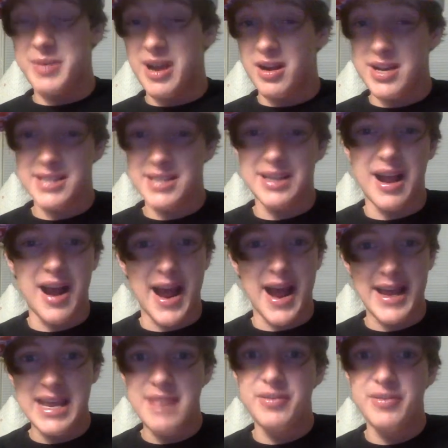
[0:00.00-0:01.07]
honest,
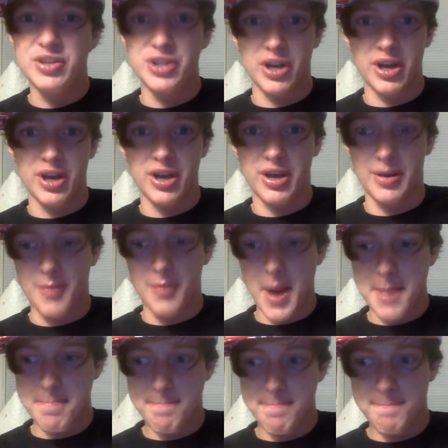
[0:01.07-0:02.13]
I even took
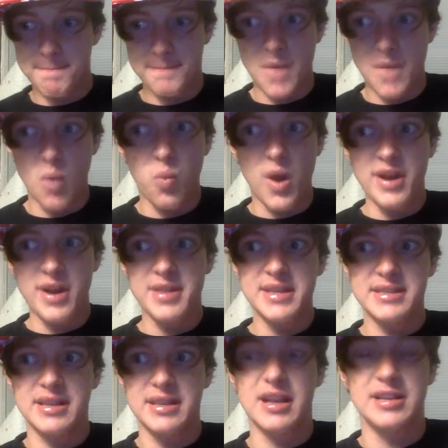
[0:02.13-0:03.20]
one of
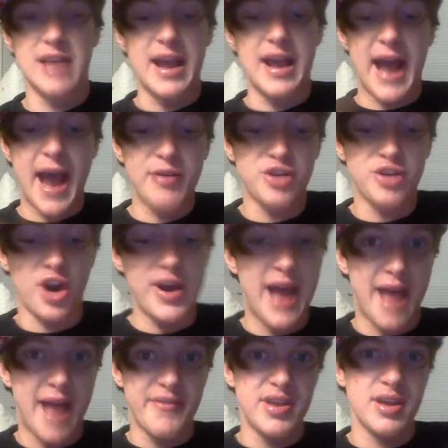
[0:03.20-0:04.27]
these. I was already
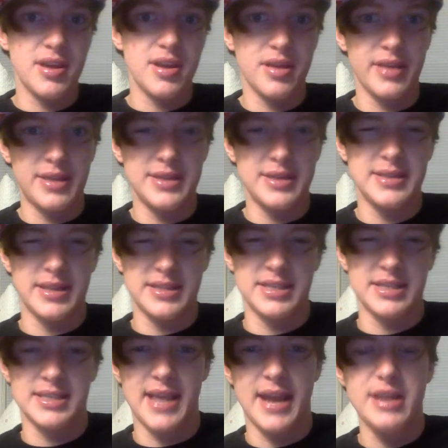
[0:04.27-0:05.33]
having like this
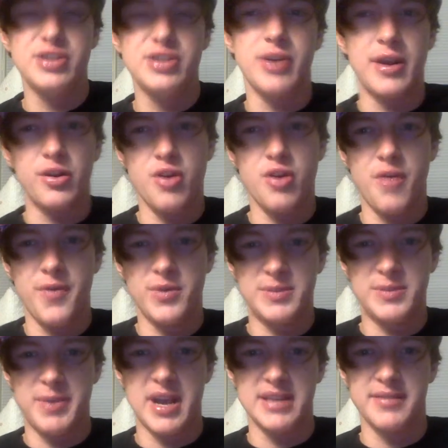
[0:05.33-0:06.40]
anxiety, so I don't know if it was
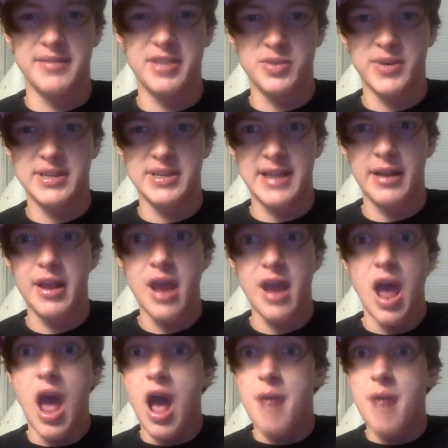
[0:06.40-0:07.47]
because of this one exactly.
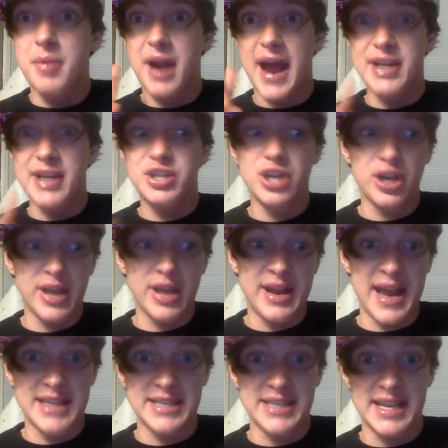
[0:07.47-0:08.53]
But I took an
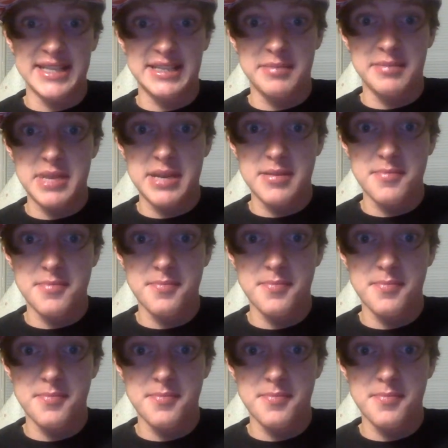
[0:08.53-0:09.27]
antihistamine,